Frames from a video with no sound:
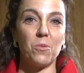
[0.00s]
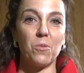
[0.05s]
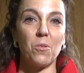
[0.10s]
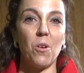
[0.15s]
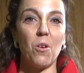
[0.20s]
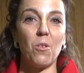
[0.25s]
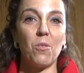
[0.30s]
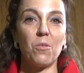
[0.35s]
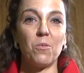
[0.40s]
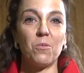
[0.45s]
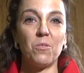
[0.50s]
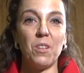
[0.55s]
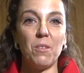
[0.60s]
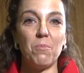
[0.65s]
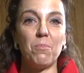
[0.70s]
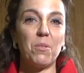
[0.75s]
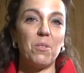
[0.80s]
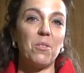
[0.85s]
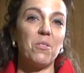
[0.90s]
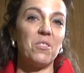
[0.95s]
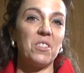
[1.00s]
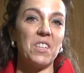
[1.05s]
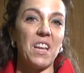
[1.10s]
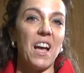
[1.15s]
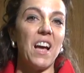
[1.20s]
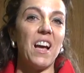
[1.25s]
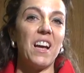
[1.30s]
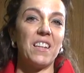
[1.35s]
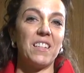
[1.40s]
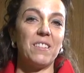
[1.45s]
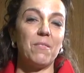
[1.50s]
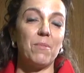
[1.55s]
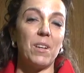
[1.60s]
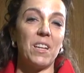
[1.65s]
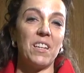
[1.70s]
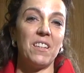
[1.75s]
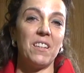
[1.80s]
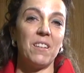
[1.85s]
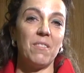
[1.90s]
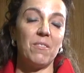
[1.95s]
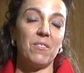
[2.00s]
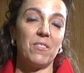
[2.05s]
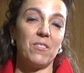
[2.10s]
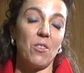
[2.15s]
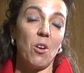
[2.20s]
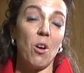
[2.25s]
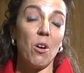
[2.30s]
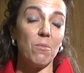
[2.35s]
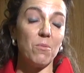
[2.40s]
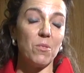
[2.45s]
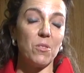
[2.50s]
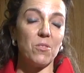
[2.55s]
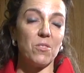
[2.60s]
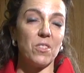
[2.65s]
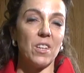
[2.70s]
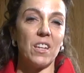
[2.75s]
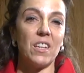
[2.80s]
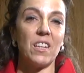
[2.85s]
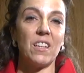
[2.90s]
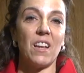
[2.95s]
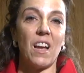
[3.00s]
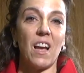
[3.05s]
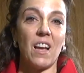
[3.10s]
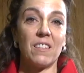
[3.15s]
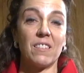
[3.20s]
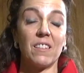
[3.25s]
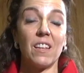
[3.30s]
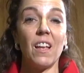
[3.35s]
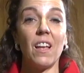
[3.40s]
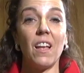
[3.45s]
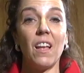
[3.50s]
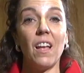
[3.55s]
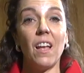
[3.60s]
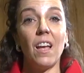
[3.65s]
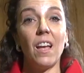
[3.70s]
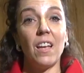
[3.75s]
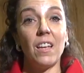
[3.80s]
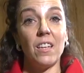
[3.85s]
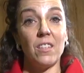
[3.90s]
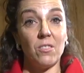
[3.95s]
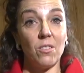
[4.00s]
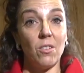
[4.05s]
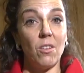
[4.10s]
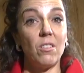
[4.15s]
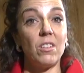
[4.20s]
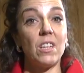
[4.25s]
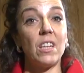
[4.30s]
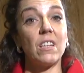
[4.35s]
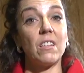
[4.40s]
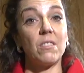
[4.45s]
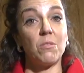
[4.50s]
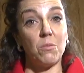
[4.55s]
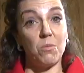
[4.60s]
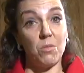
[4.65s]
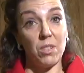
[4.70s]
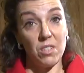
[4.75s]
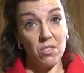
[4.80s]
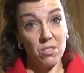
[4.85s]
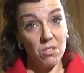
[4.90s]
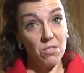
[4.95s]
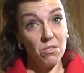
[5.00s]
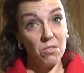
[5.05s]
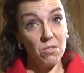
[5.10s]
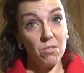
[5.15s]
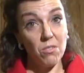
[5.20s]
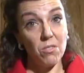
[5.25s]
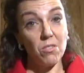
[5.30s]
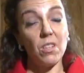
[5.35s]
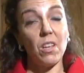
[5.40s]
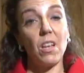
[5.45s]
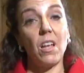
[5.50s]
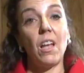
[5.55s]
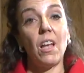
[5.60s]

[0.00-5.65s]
go deeper on that, but it's obvious that it has historic reasons,